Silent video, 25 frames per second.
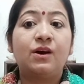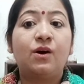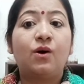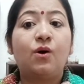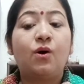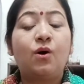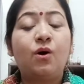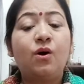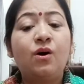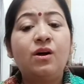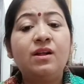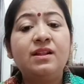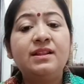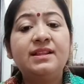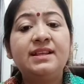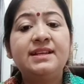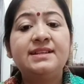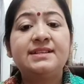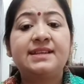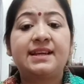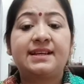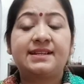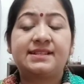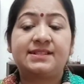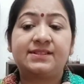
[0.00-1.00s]
All these
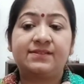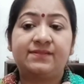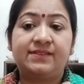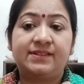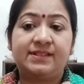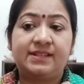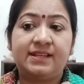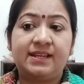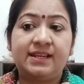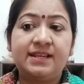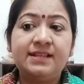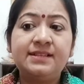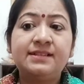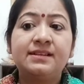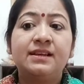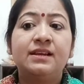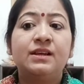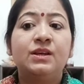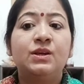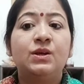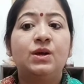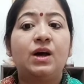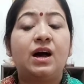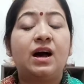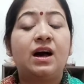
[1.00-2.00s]
activities
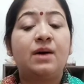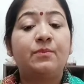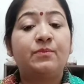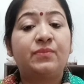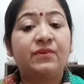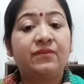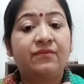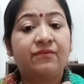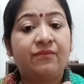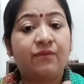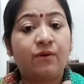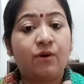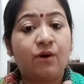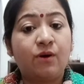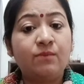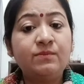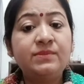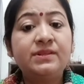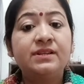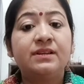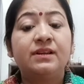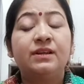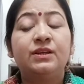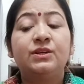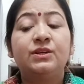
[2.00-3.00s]
are
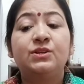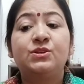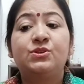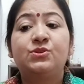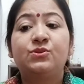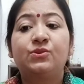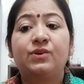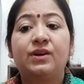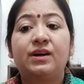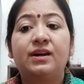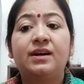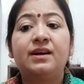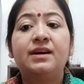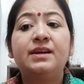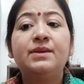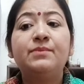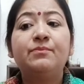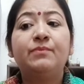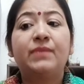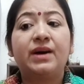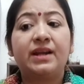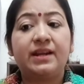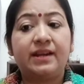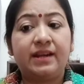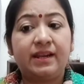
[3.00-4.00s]
performed to earn
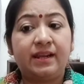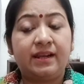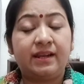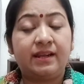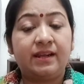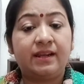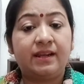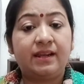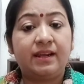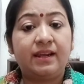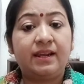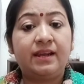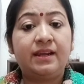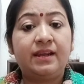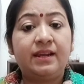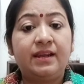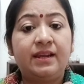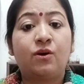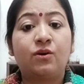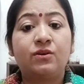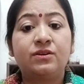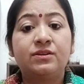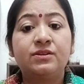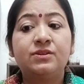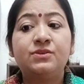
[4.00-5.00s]
money in
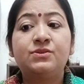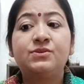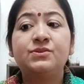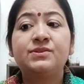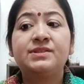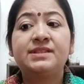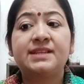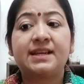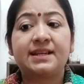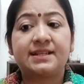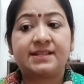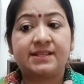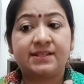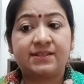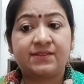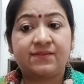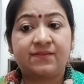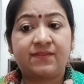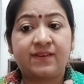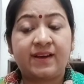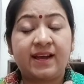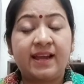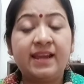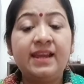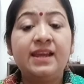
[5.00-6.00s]
order to
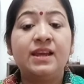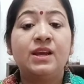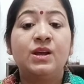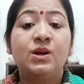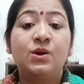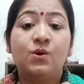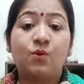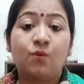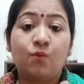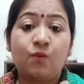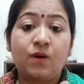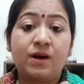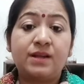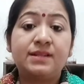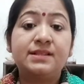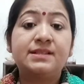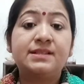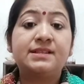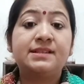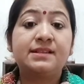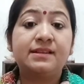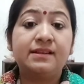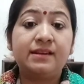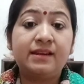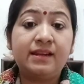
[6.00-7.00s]
satisfy
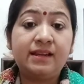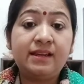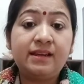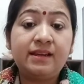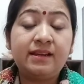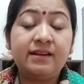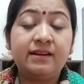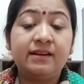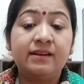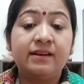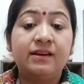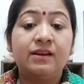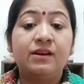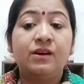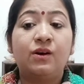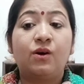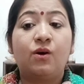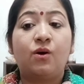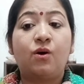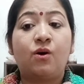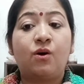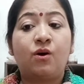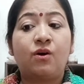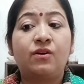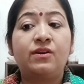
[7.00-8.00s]
one's need
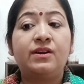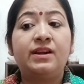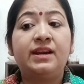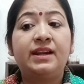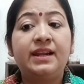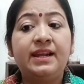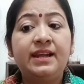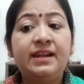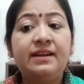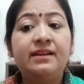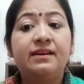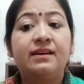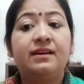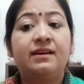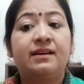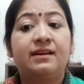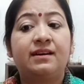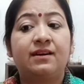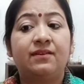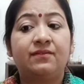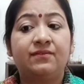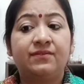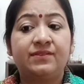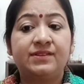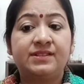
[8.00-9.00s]
or lead a
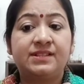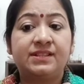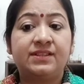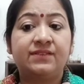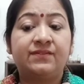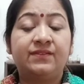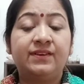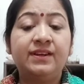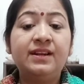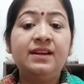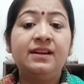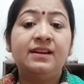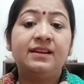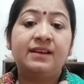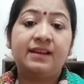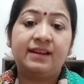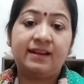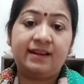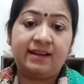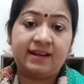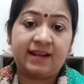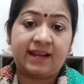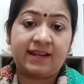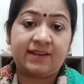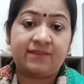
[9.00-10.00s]
comfortable
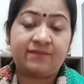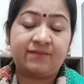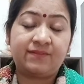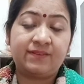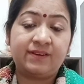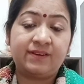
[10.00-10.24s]
life.